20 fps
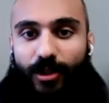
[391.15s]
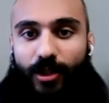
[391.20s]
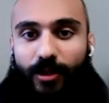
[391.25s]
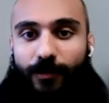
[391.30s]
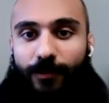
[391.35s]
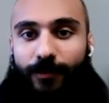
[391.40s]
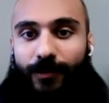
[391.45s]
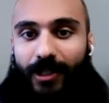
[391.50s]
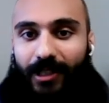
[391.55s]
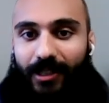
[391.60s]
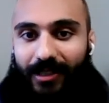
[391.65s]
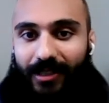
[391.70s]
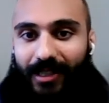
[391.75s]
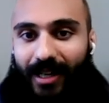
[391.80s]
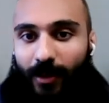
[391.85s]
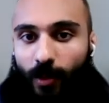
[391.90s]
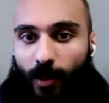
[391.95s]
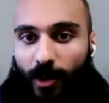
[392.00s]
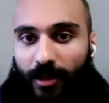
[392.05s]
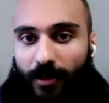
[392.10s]
And start
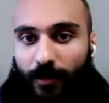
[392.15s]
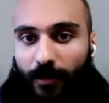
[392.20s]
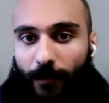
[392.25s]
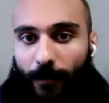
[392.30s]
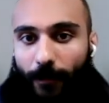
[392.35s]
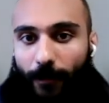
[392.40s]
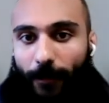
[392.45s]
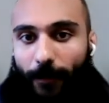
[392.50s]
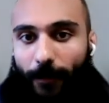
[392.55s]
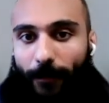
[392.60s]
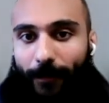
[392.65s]
feeling that way.